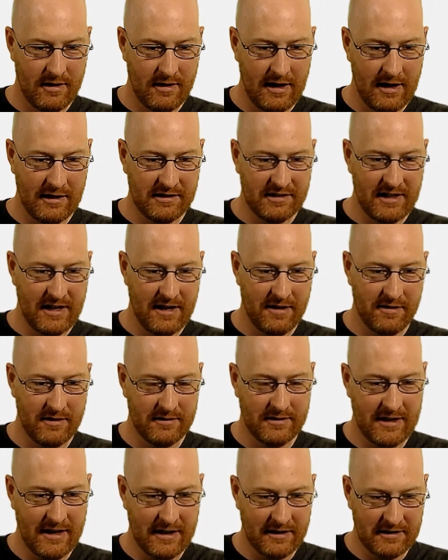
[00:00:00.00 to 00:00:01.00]
you can see how the
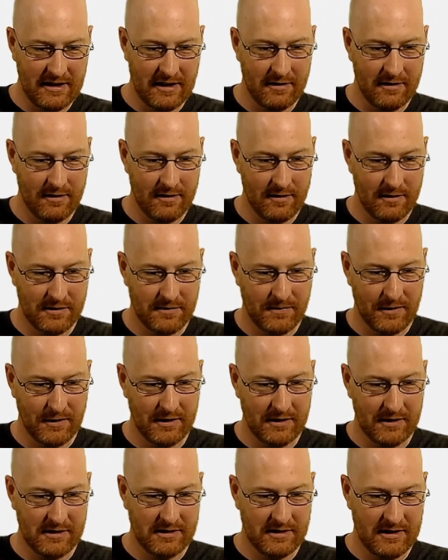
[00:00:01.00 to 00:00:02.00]
text editor is
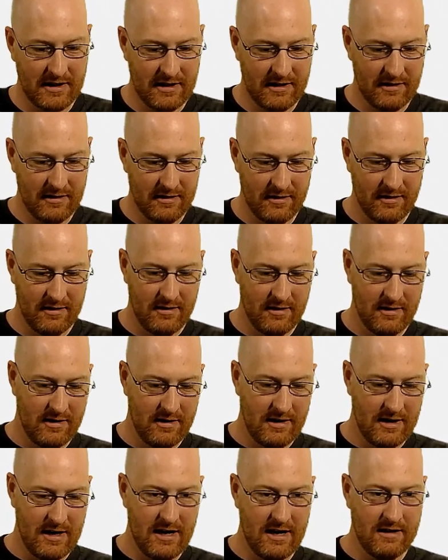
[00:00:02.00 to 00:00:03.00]
filling this in.
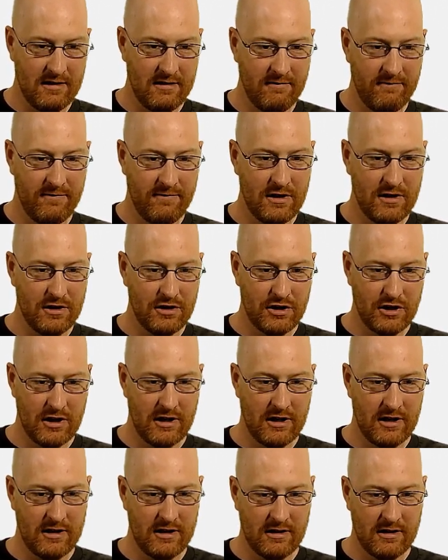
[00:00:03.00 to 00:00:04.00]
And
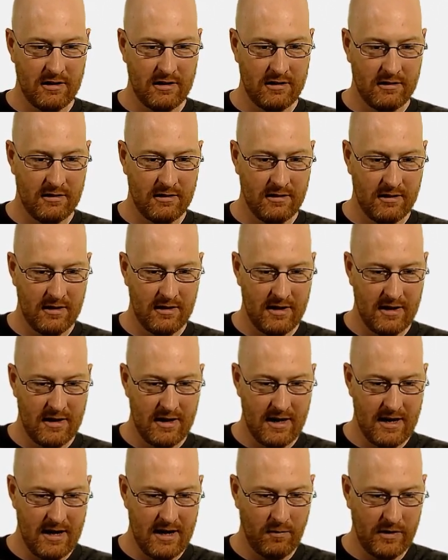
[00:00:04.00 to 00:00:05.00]
division.
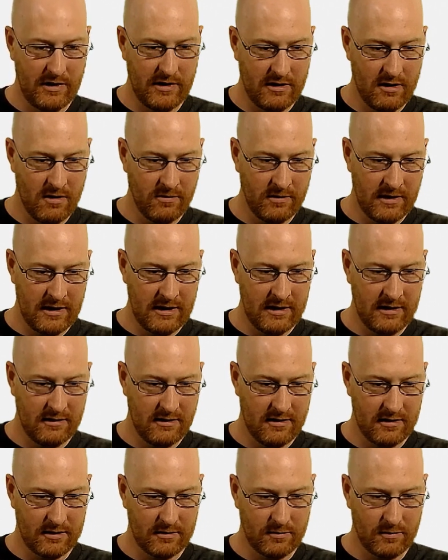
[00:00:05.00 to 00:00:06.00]
And we don't need
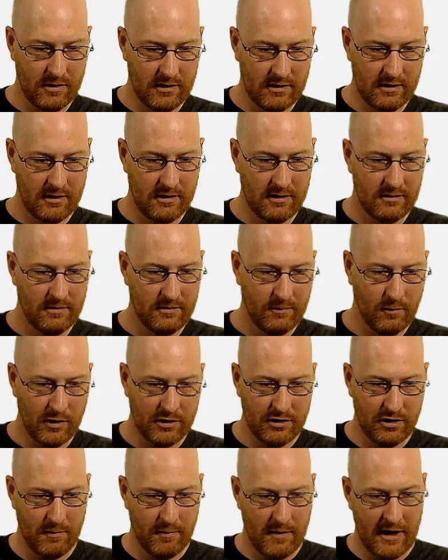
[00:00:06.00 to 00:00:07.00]
this one. One
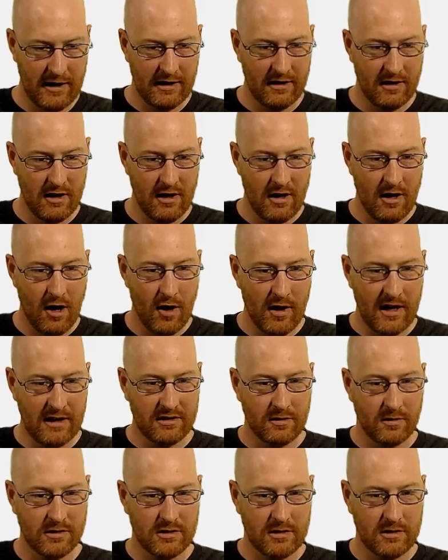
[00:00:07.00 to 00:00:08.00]
too many. Okay,
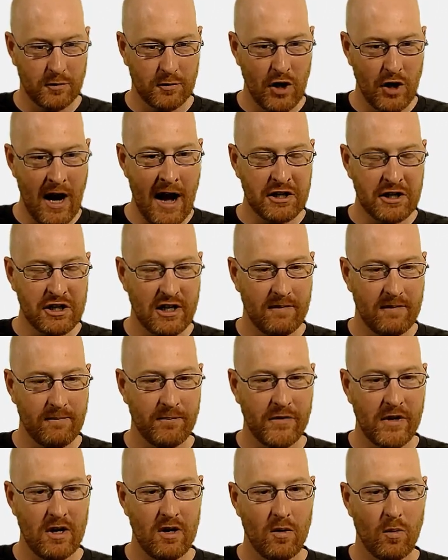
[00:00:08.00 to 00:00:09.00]
so subtraction,
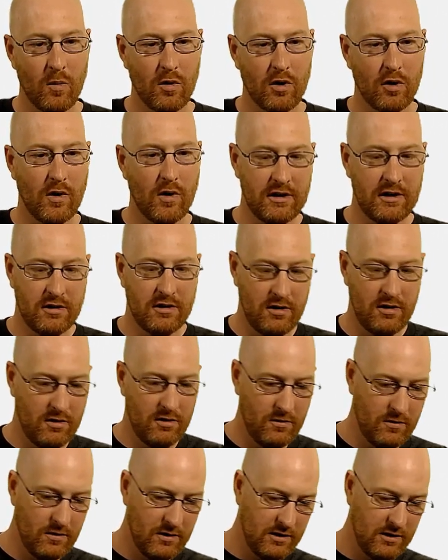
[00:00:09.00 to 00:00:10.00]
we're going
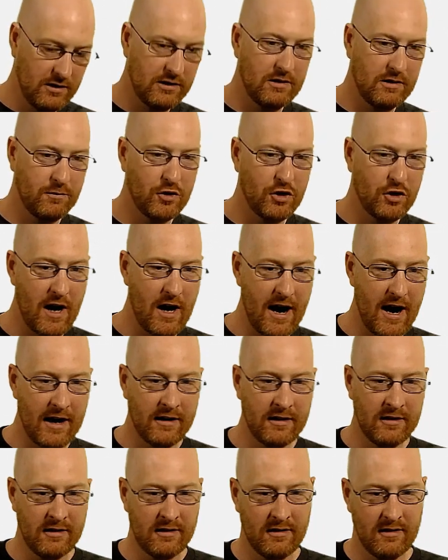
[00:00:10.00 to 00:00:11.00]
to
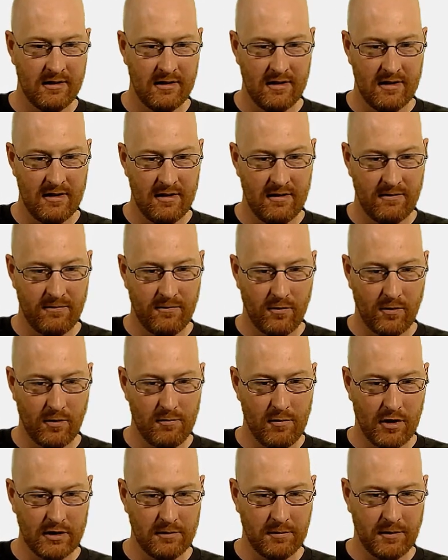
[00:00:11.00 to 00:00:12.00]
subtract. For
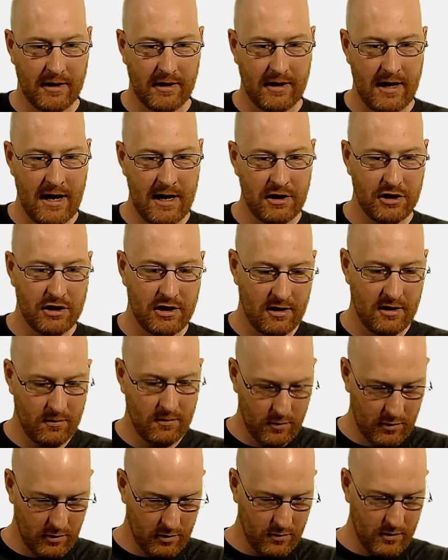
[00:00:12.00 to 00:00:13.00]
multiplication,
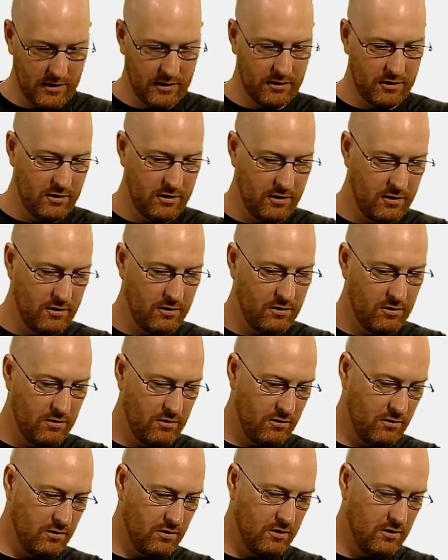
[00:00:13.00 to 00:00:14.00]
we're going
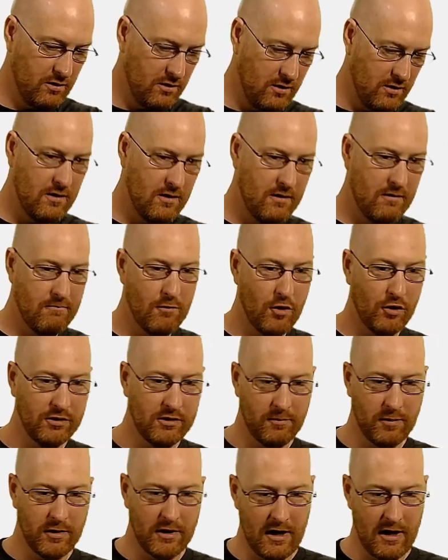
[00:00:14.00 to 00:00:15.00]
to
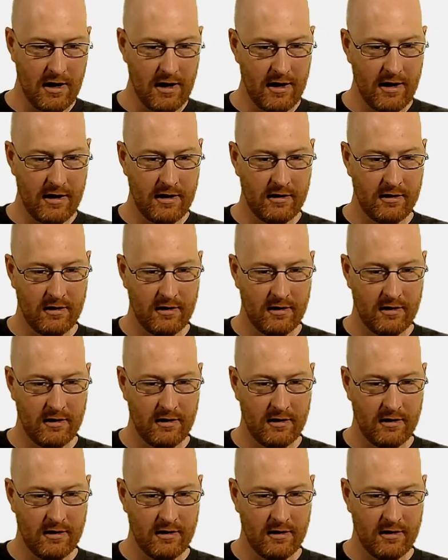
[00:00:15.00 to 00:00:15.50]
multiply.